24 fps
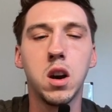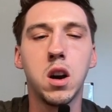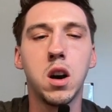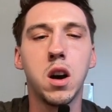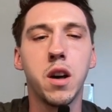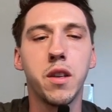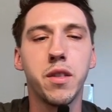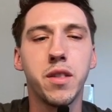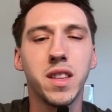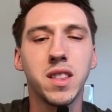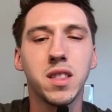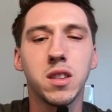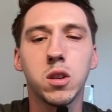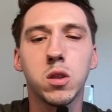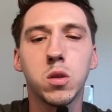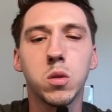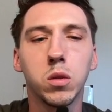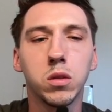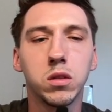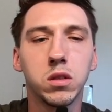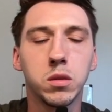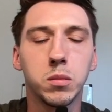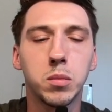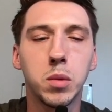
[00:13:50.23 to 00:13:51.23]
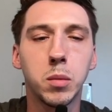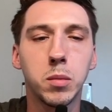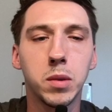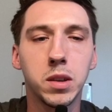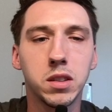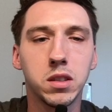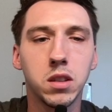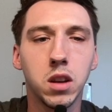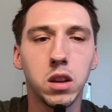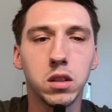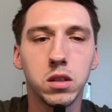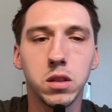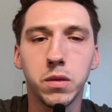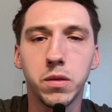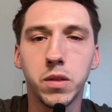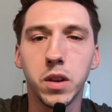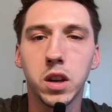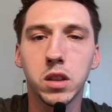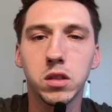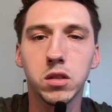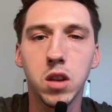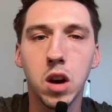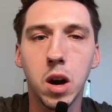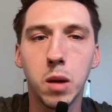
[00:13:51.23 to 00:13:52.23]
I think that Kwanzaa probably starts the
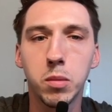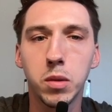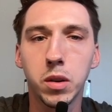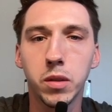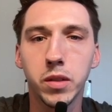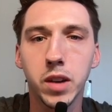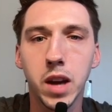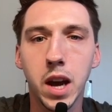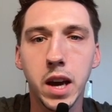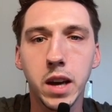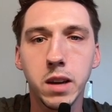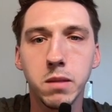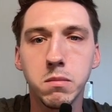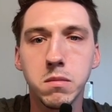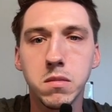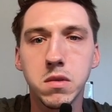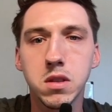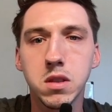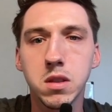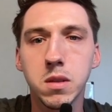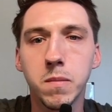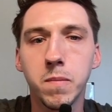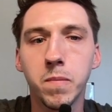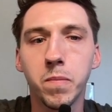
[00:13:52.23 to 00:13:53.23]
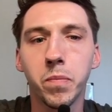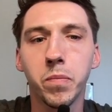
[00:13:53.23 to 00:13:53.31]
first couple of games,